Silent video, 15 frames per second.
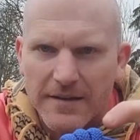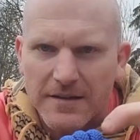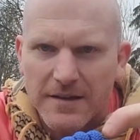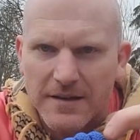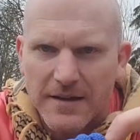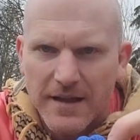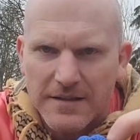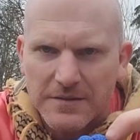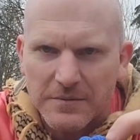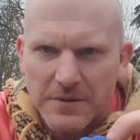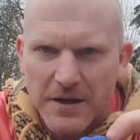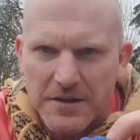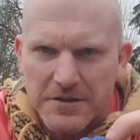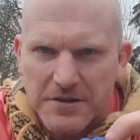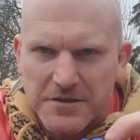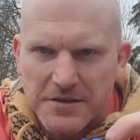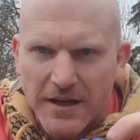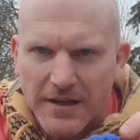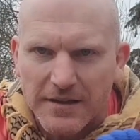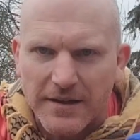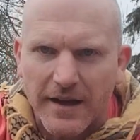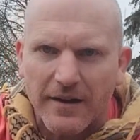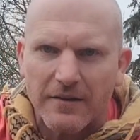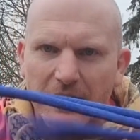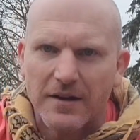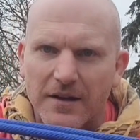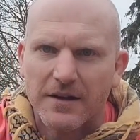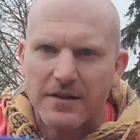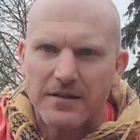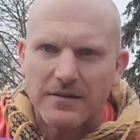That's the one I just tightened out
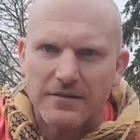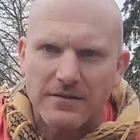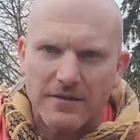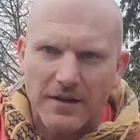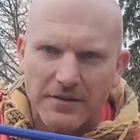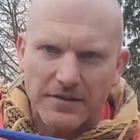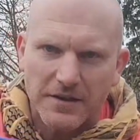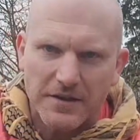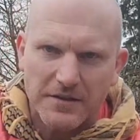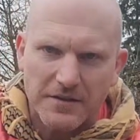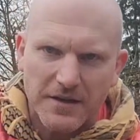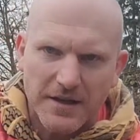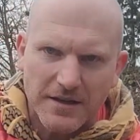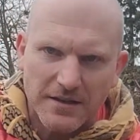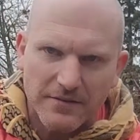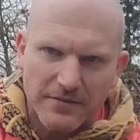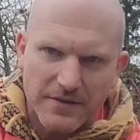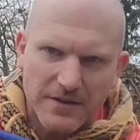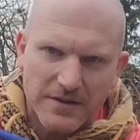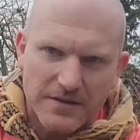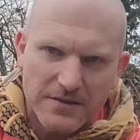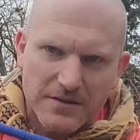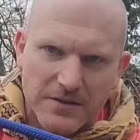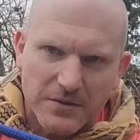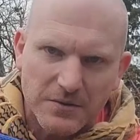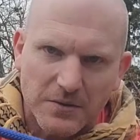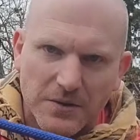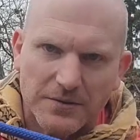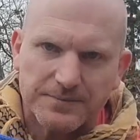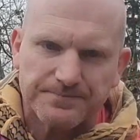on the other end of these two.
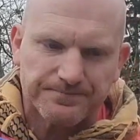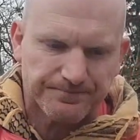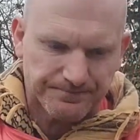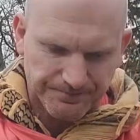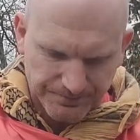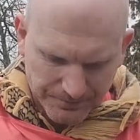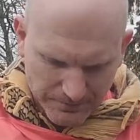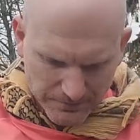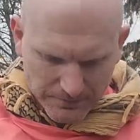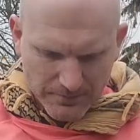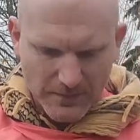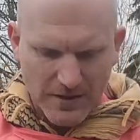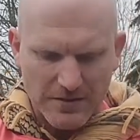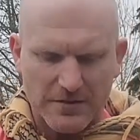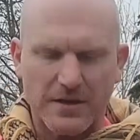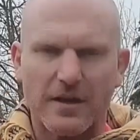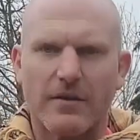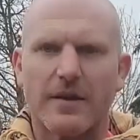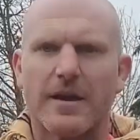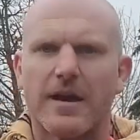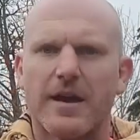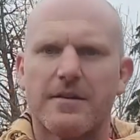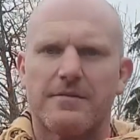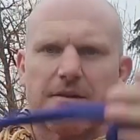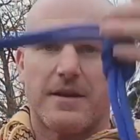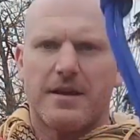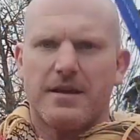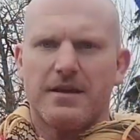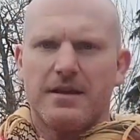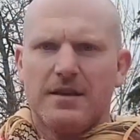So now I have
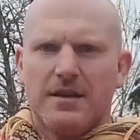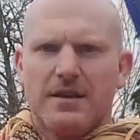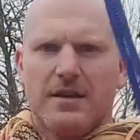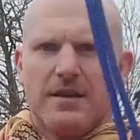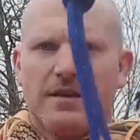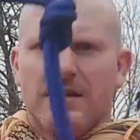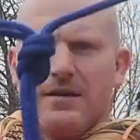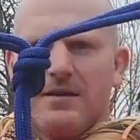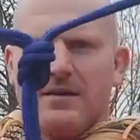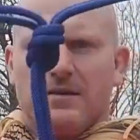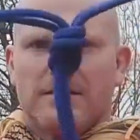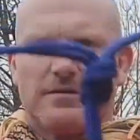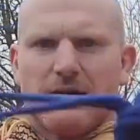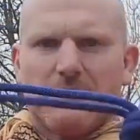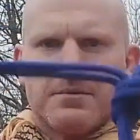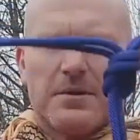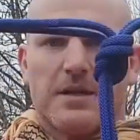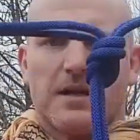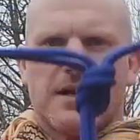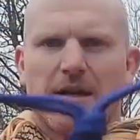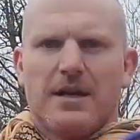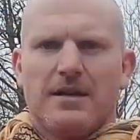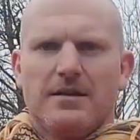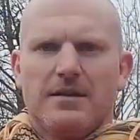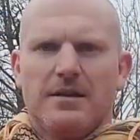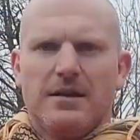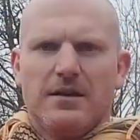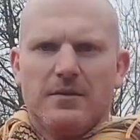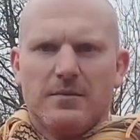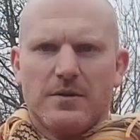a doubled line
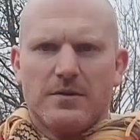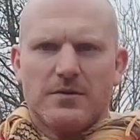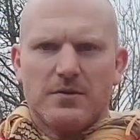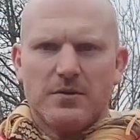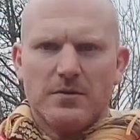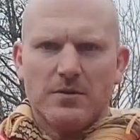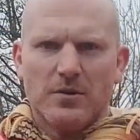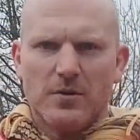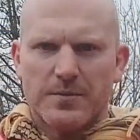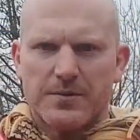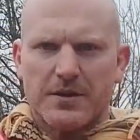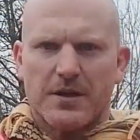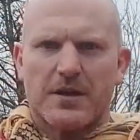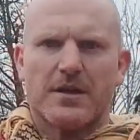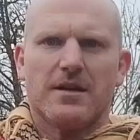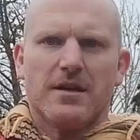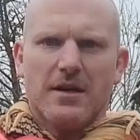with two loops on it.